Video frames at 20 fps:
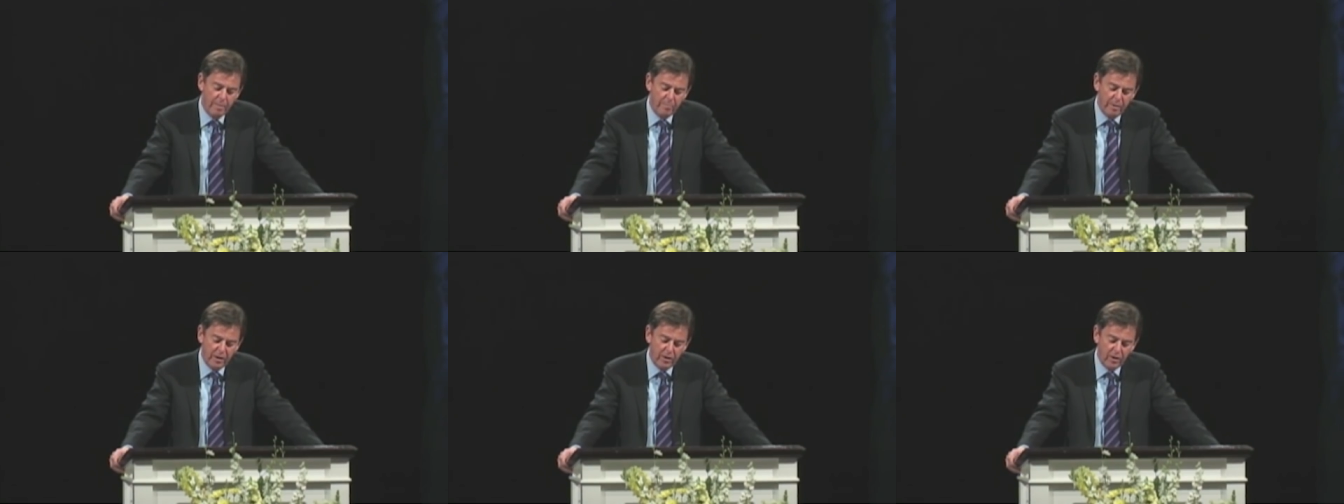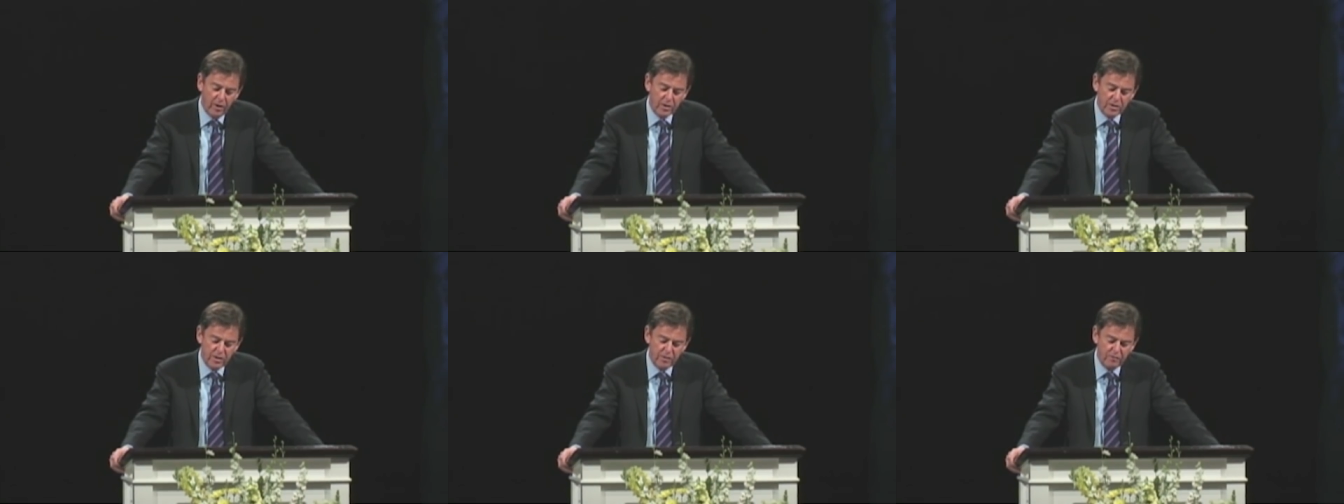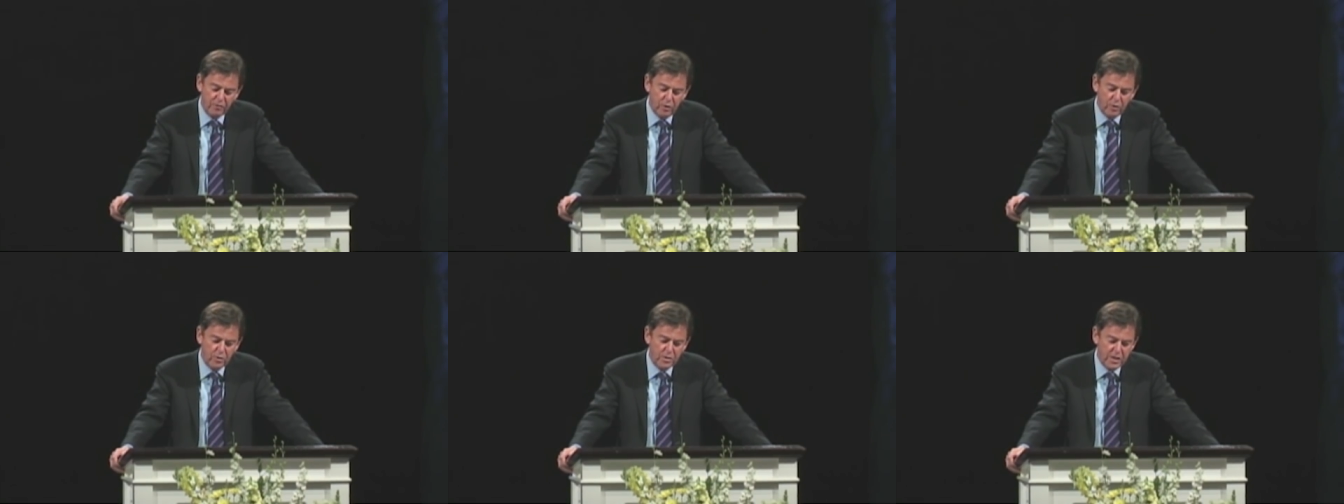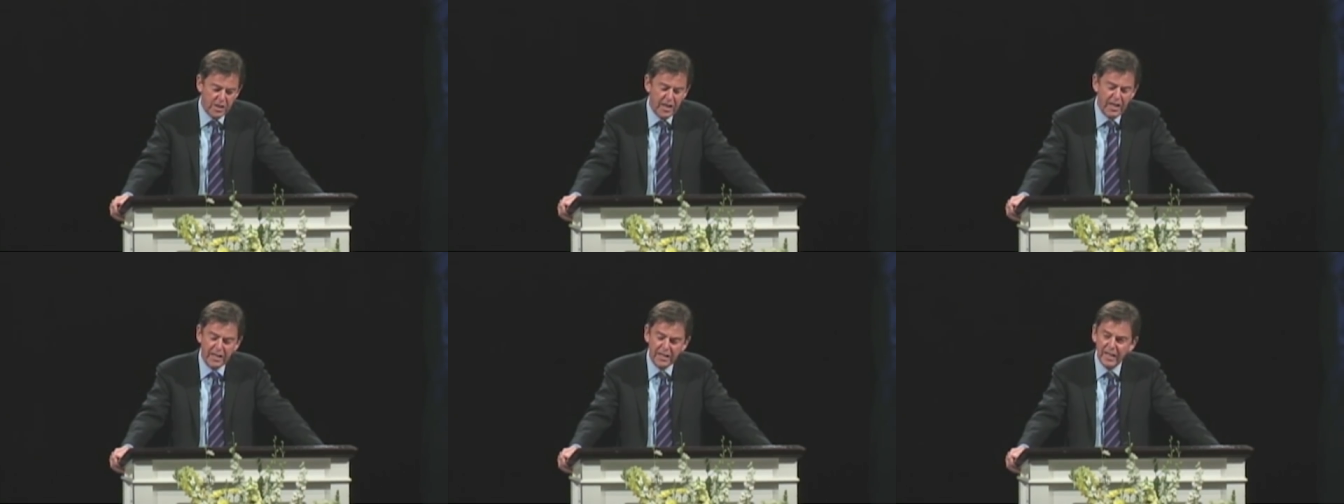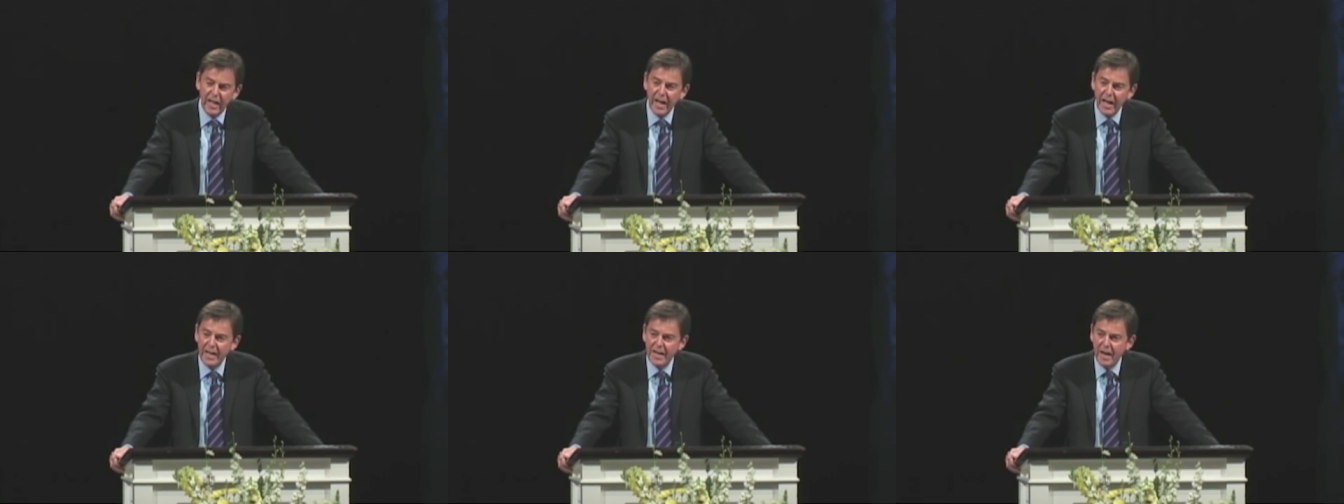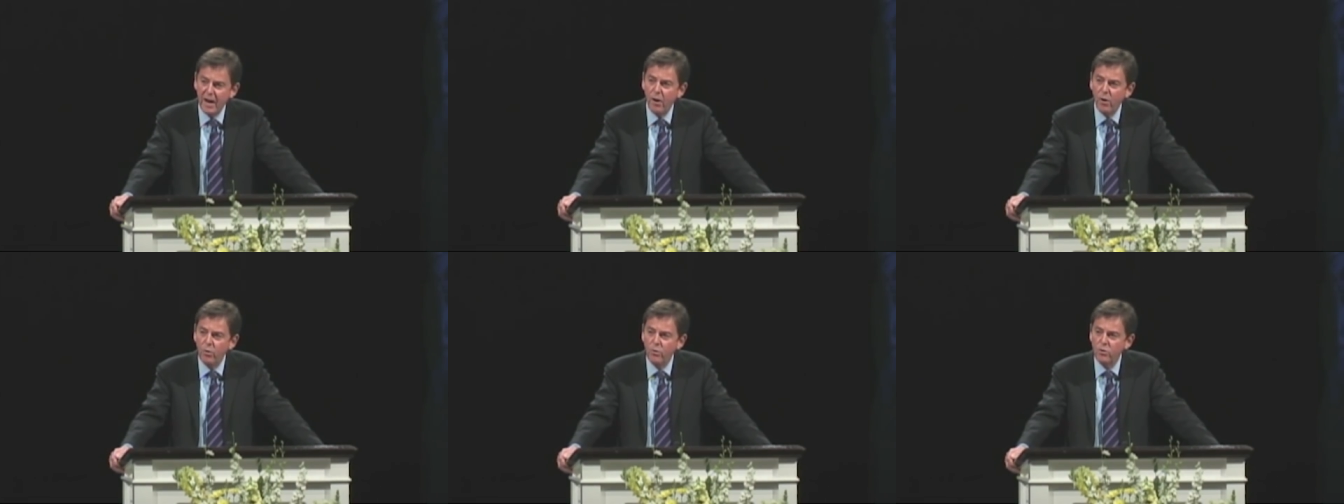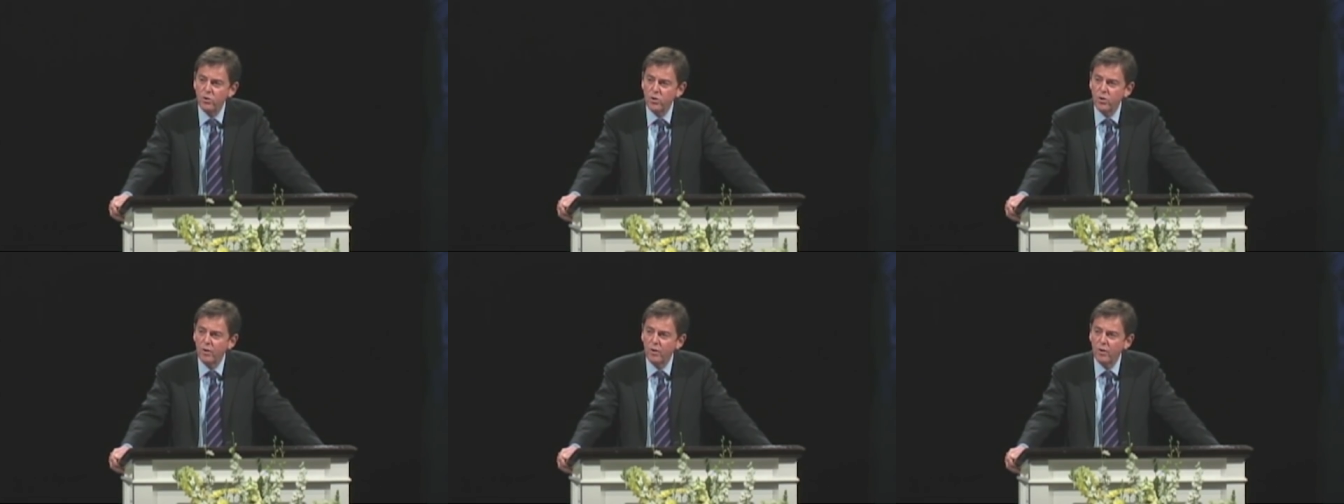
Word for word: because if you take that out,